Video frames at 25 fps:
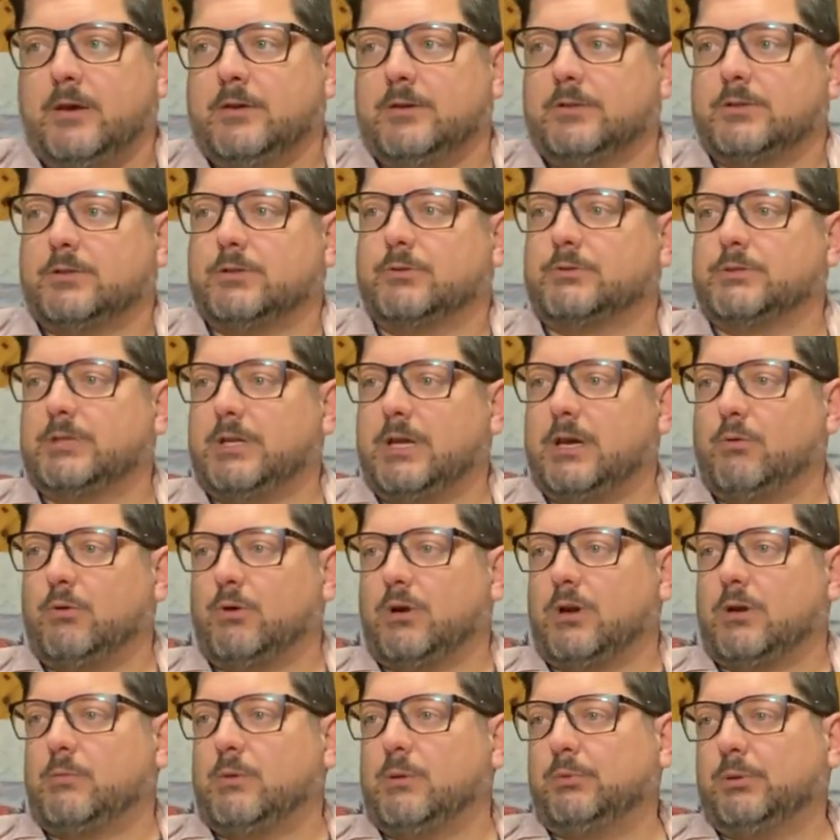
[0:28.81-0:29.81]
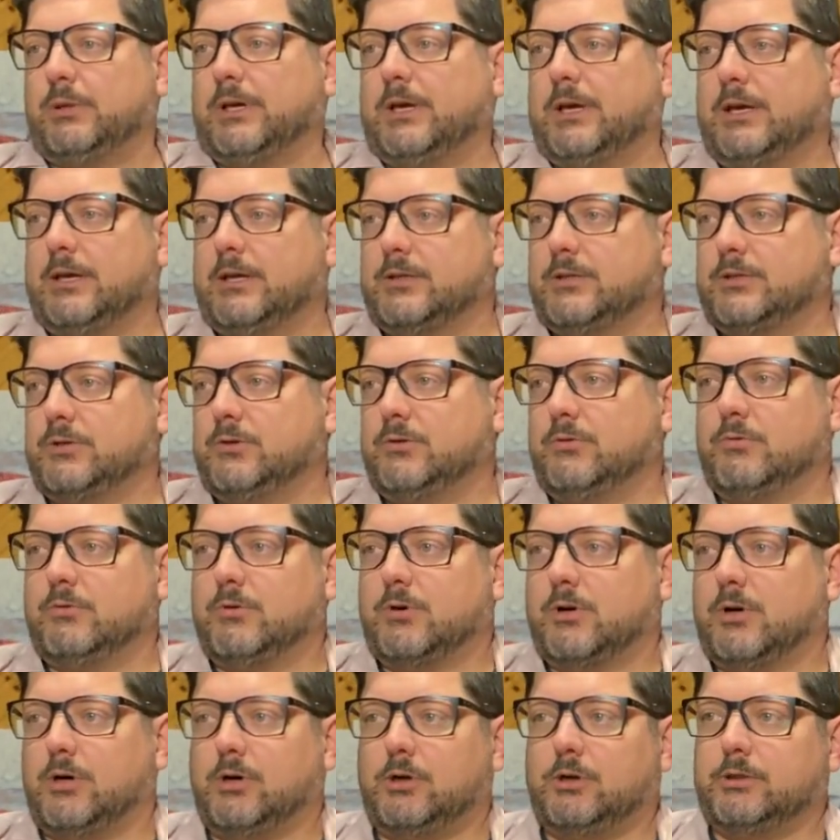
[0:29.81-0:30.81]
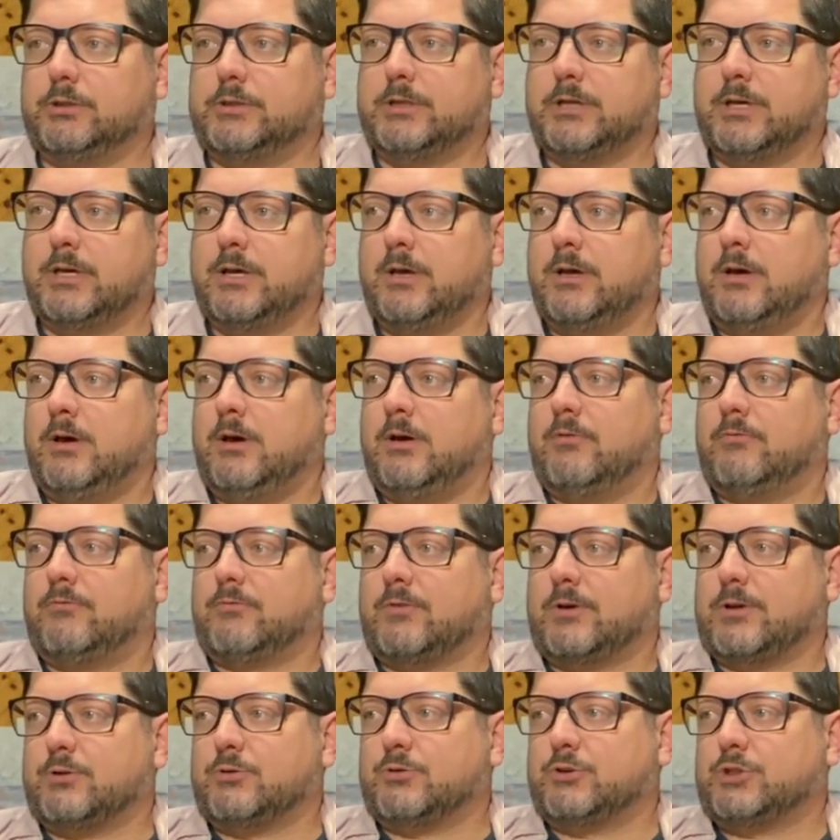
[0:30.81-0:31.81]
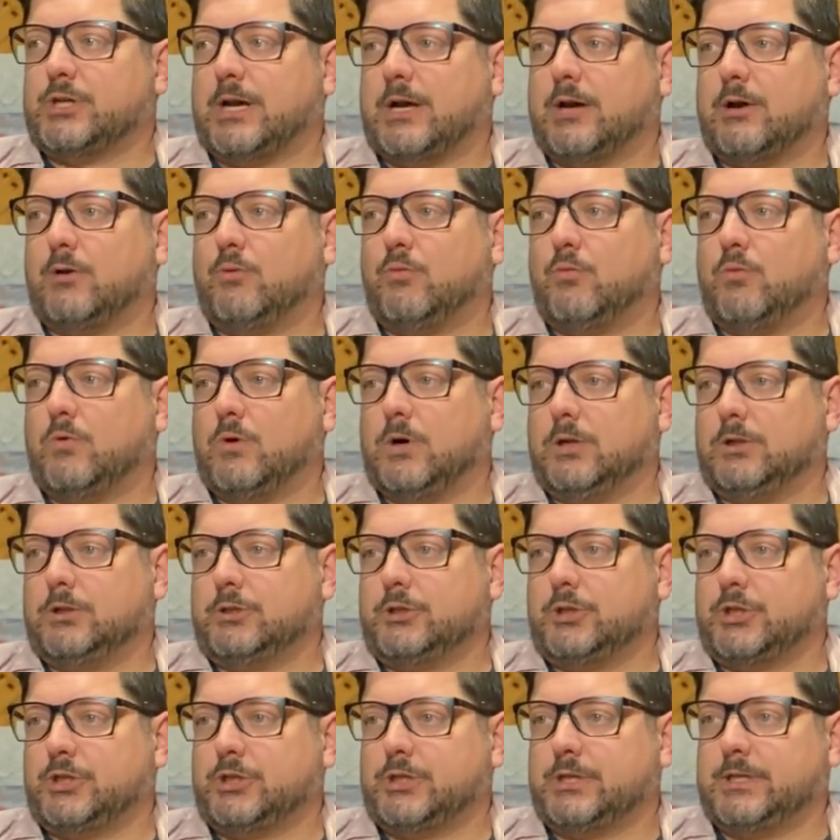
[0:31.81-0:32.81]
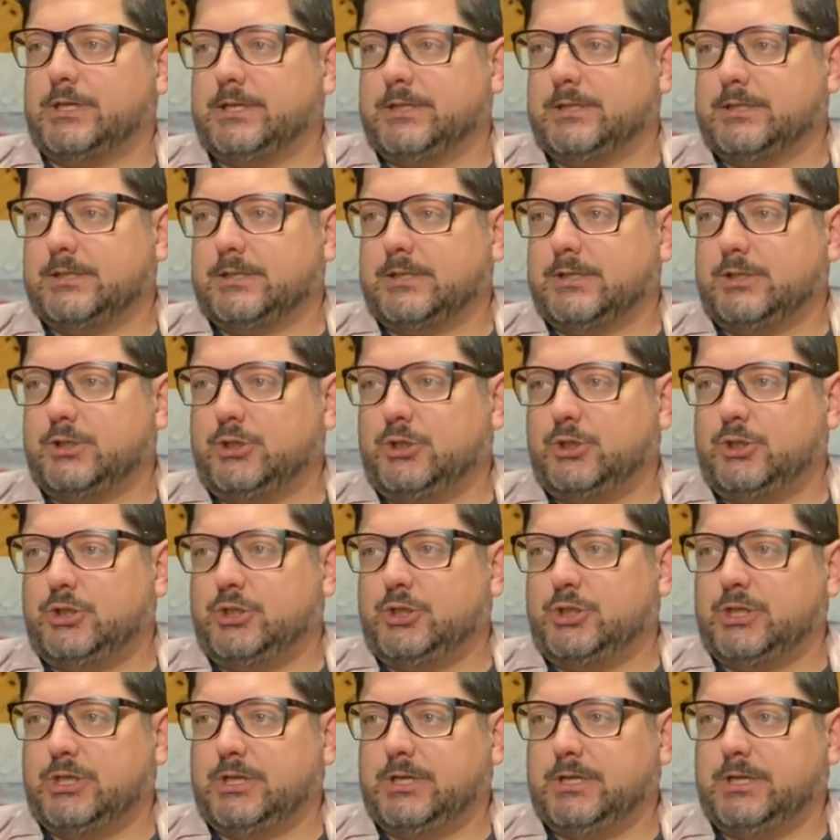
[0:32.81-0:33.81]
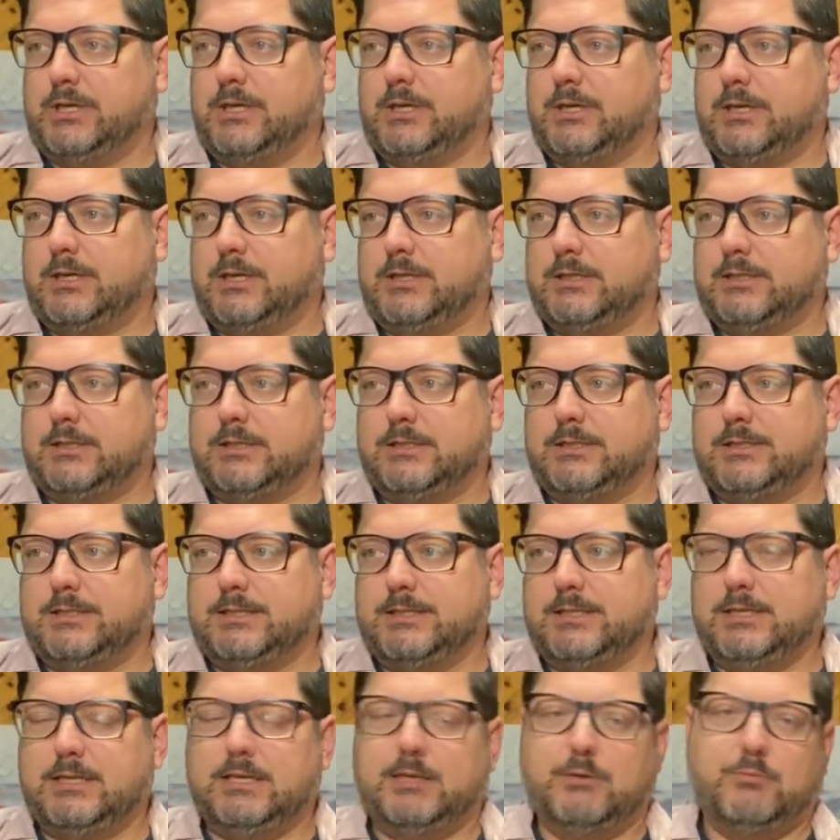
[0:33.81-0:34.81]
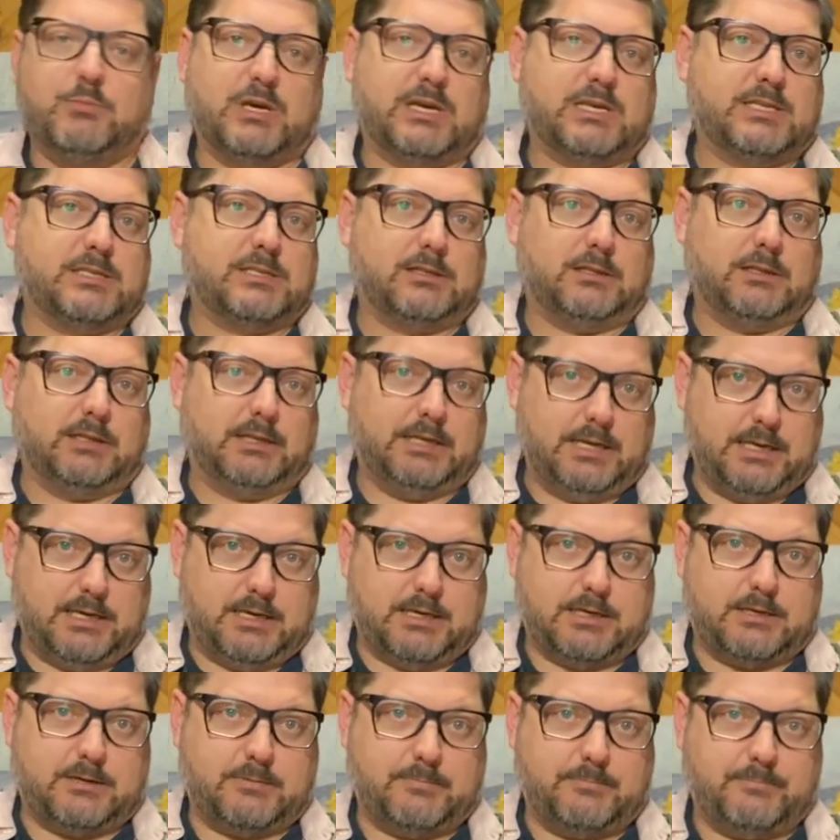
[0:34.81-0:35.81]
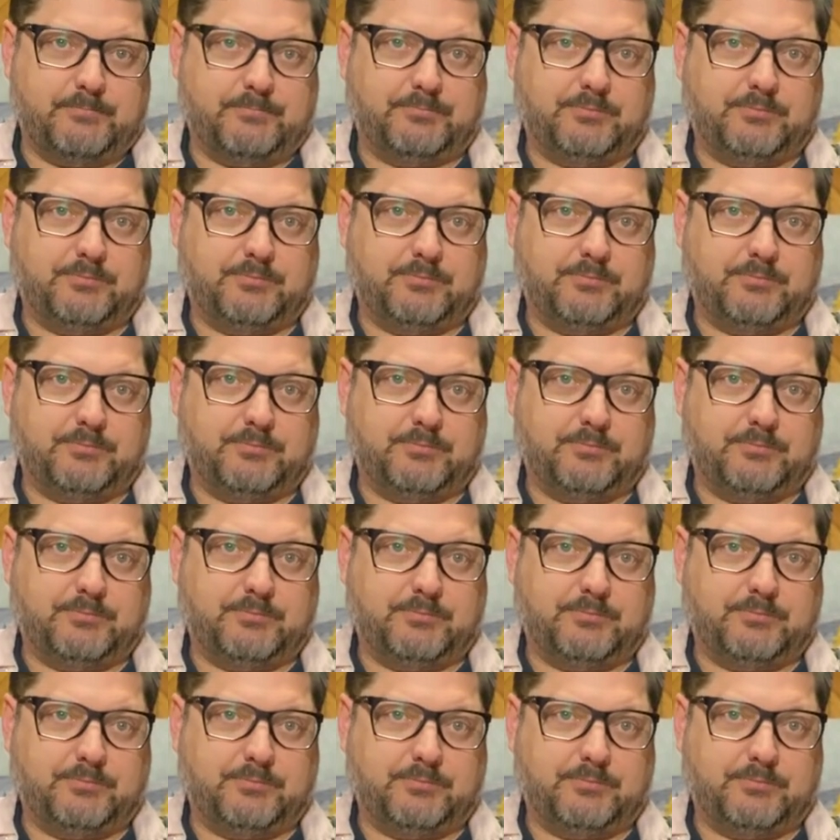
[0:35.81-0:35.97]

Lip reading: So today we're going to be playing a tune called Father Jack Walsh. It is a jig in D Mixolydian.